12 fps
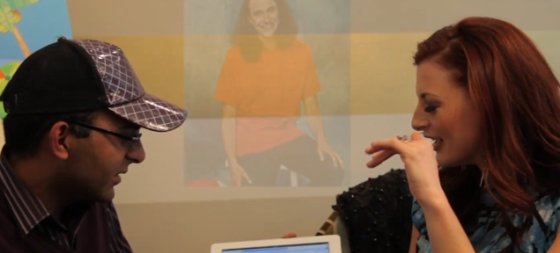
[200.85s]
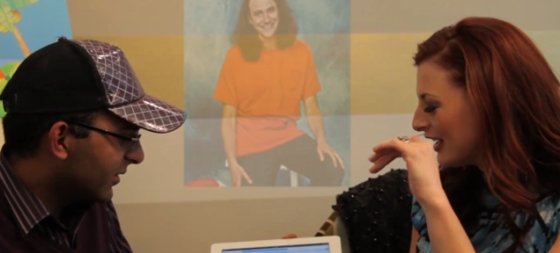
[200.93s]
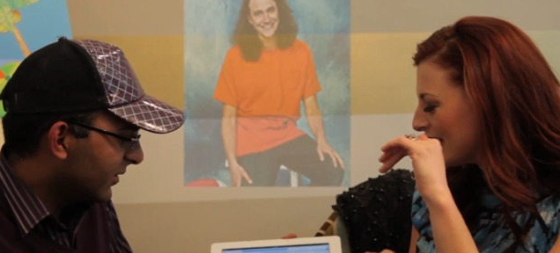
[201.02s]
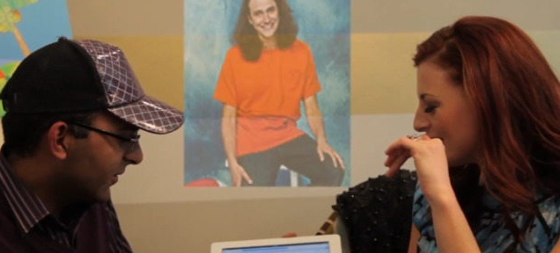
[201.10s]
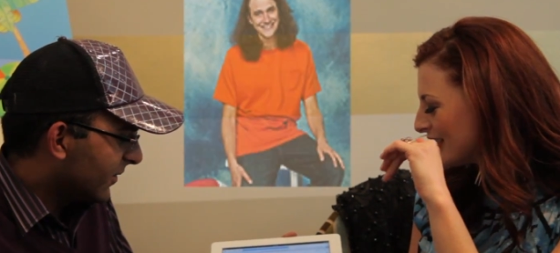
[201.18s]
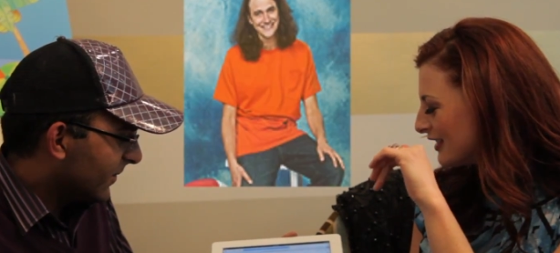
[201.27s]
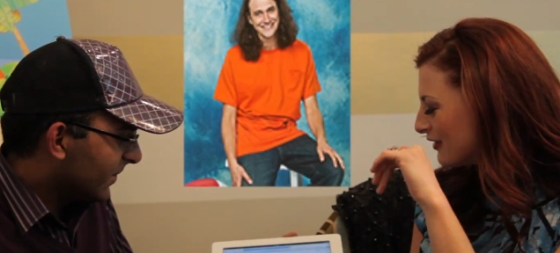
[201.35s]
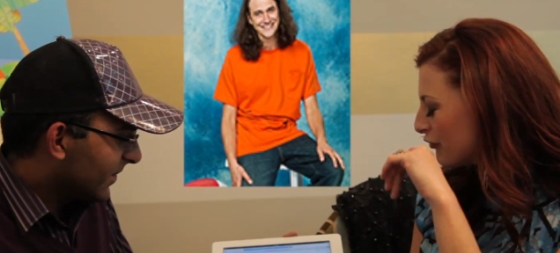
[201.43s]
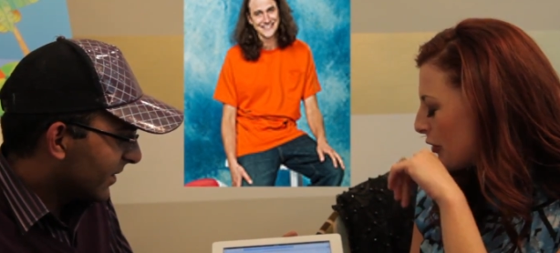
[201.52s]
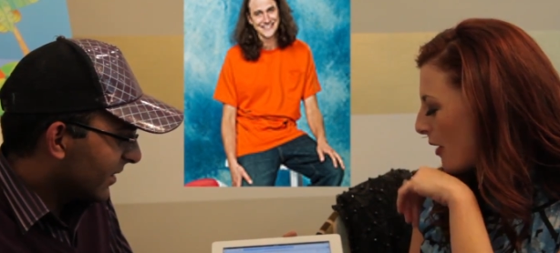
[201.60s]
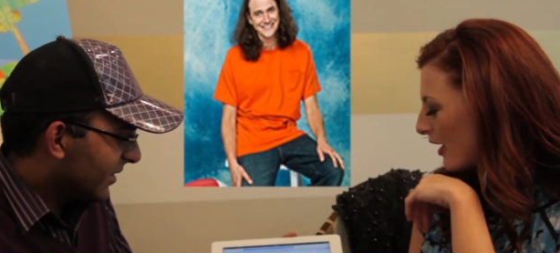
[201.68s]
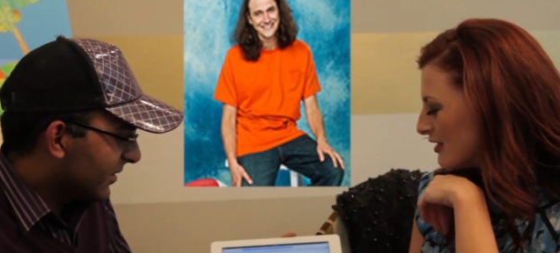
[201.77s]
Speaker 1: He
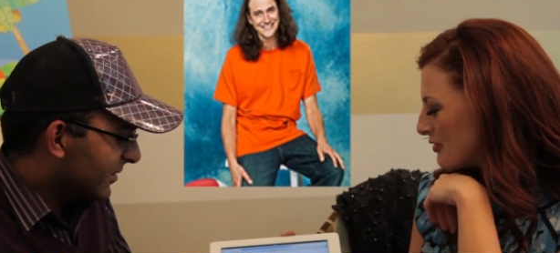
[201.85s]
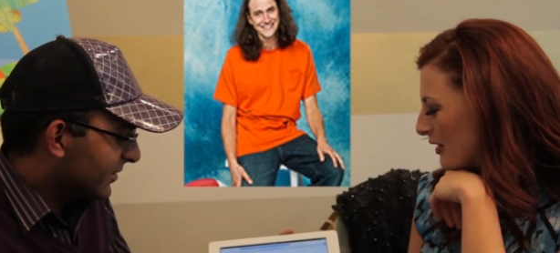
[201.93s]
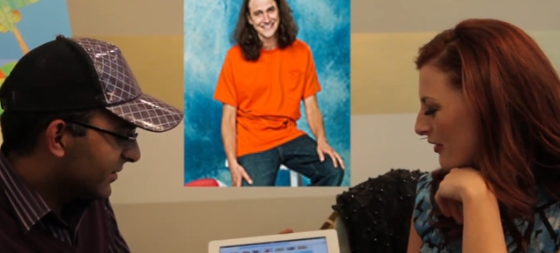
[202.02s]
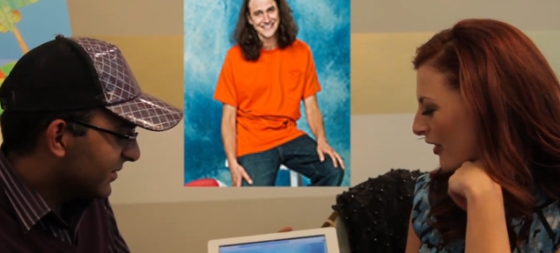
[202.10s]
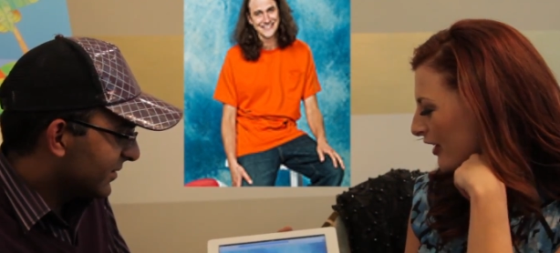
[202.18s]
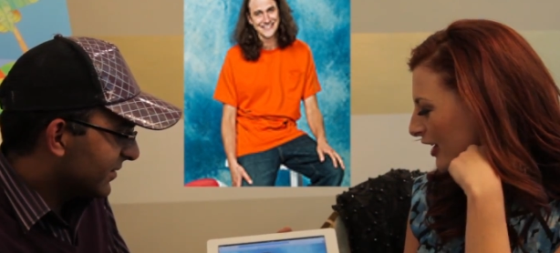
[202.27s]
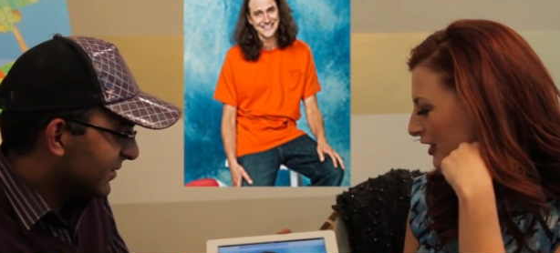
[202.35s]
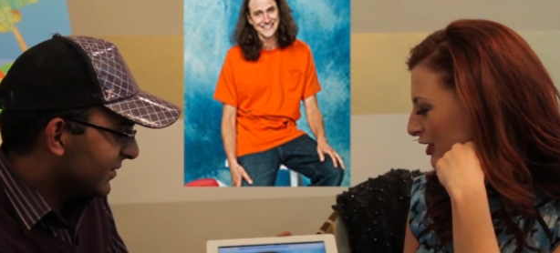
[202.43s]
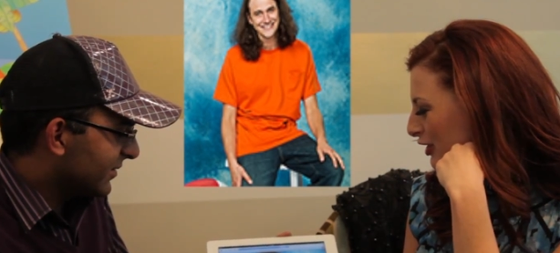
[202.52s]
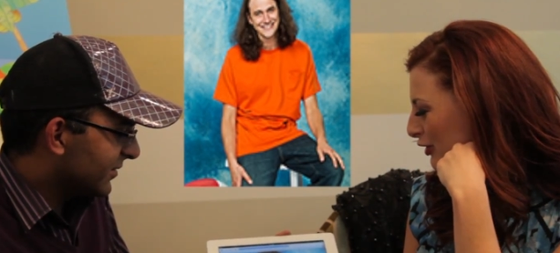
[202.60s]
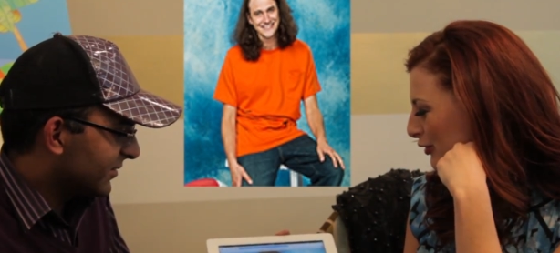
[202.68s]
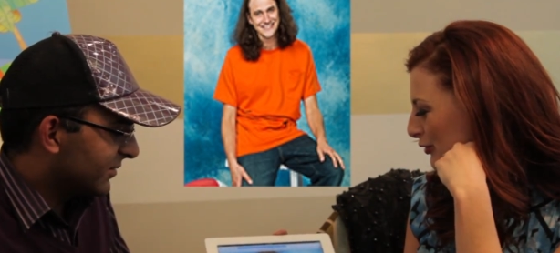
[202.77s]
reminds me of like a
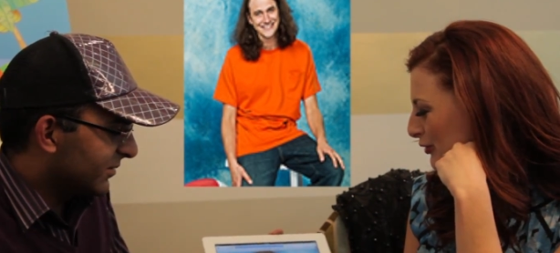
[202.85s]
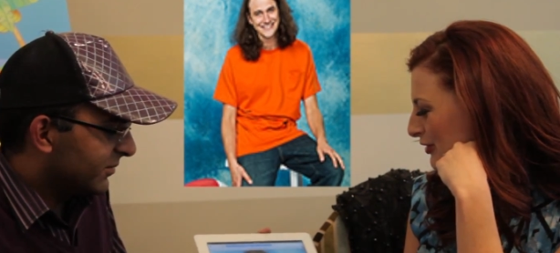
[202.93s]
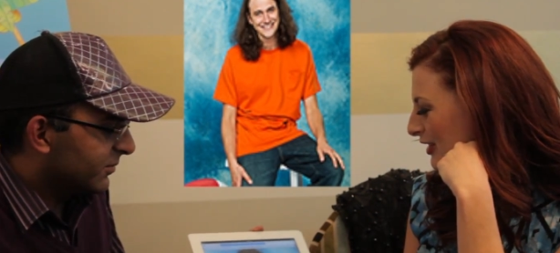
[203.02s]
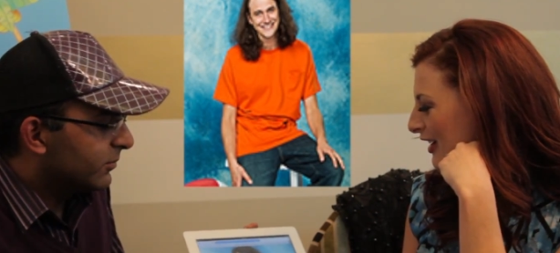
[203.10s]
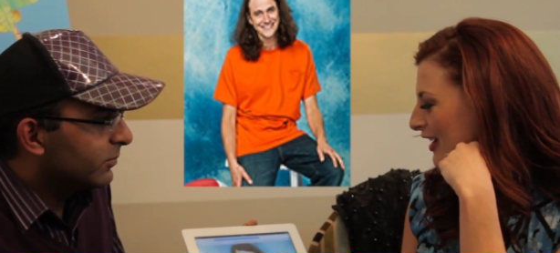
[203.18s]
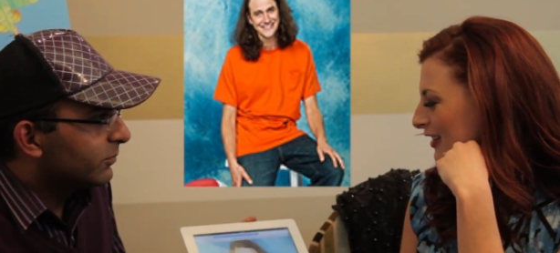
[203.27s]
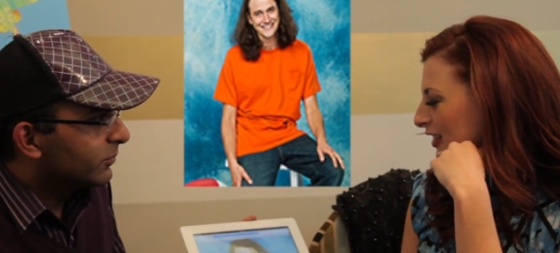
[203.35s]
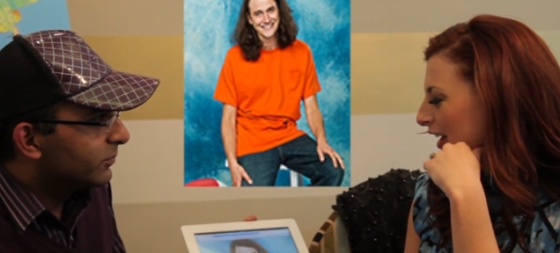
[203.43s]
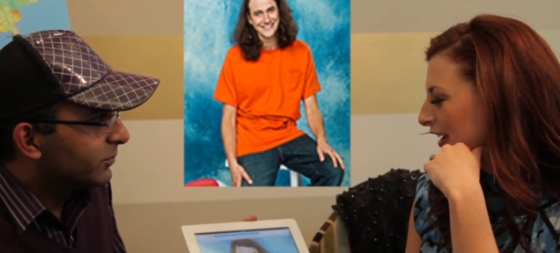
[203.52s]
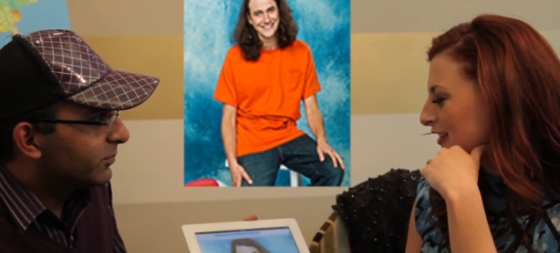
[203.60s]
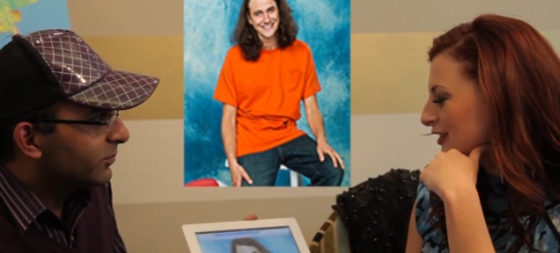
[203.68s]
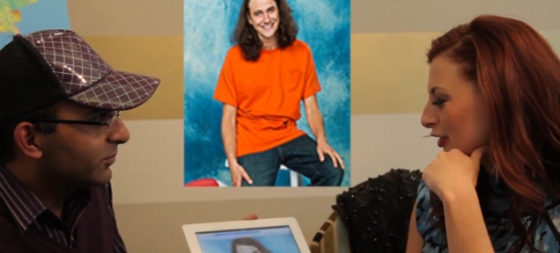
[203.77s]
cute,
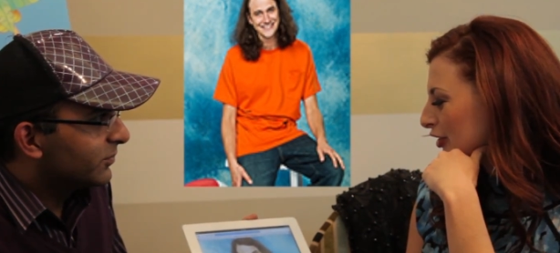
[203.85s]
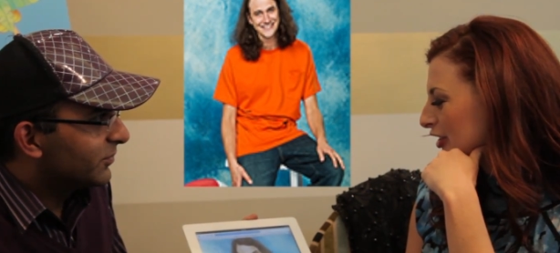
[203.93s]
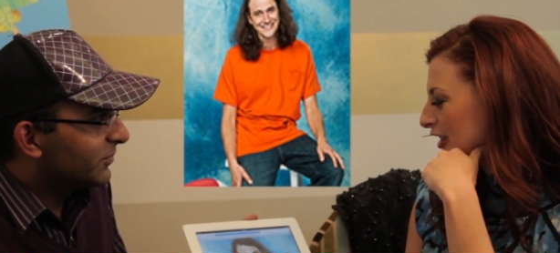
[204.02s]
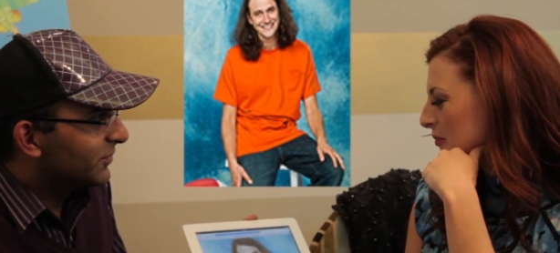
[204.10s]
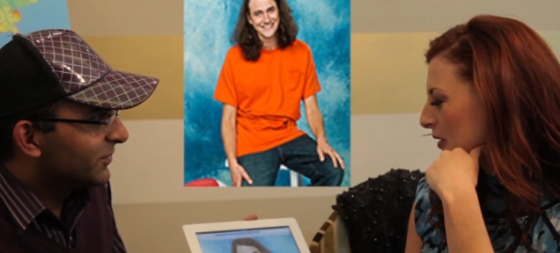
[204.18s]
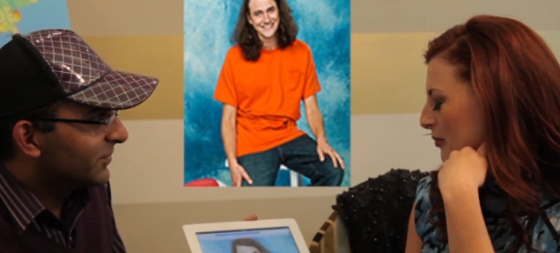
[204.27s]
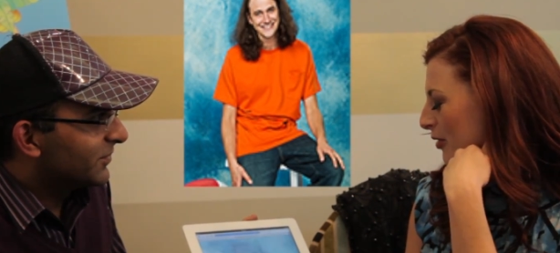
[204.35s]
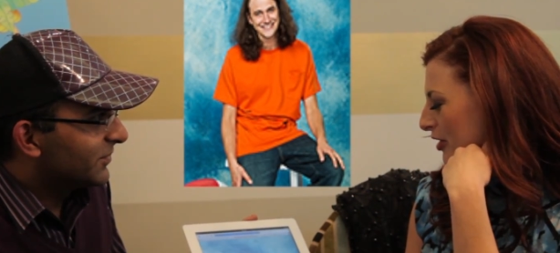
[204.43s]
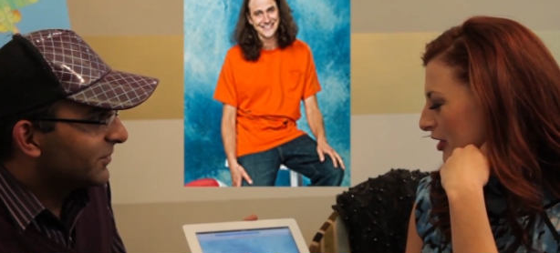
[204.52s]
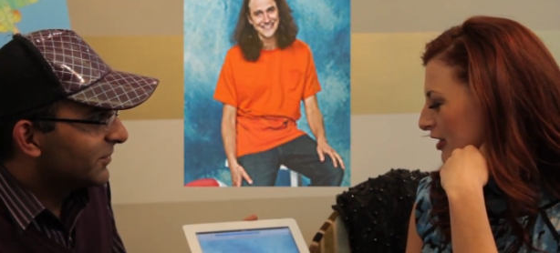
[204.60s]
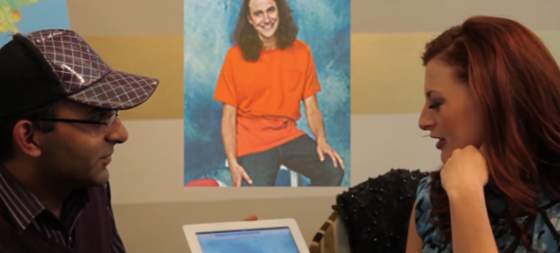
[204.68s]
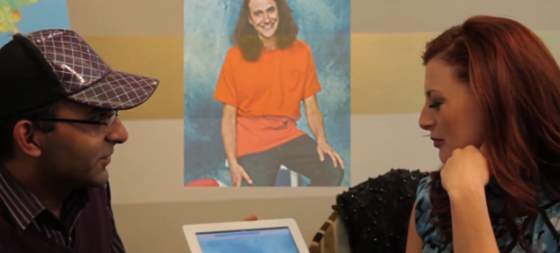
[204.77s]
like nerdy Big
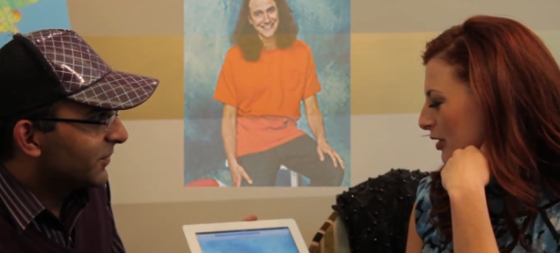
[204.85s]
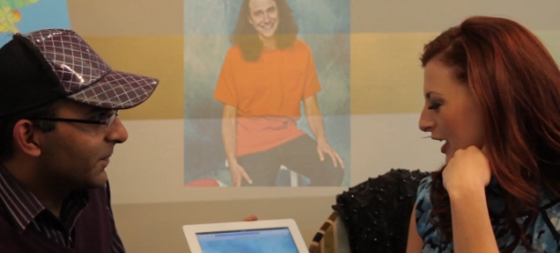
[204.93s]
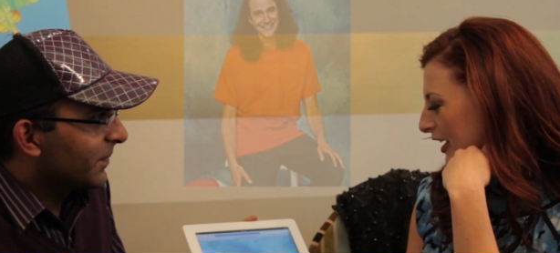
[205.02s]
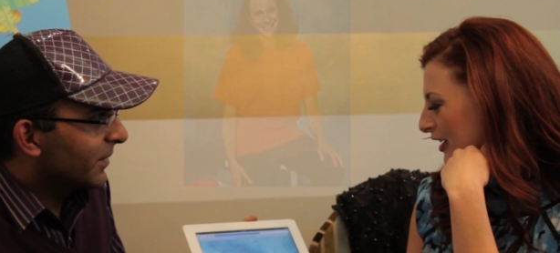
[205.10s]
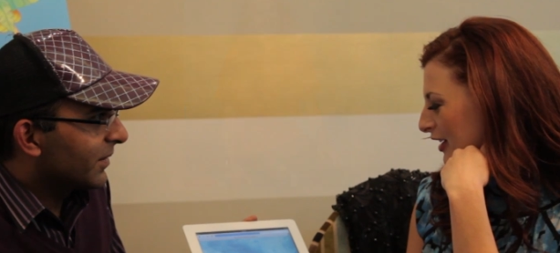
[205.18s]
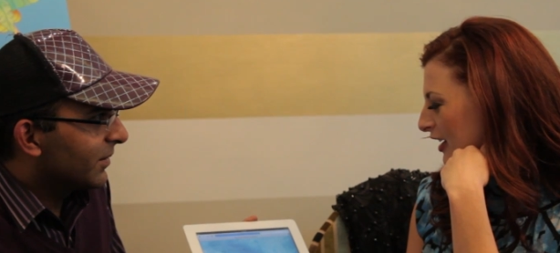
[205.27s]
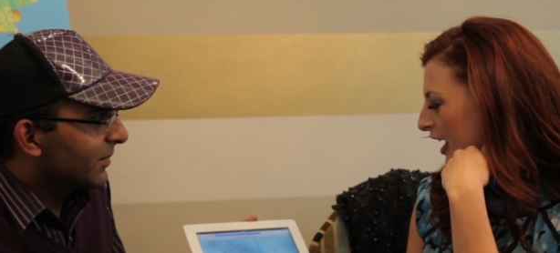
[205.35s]
Brother player.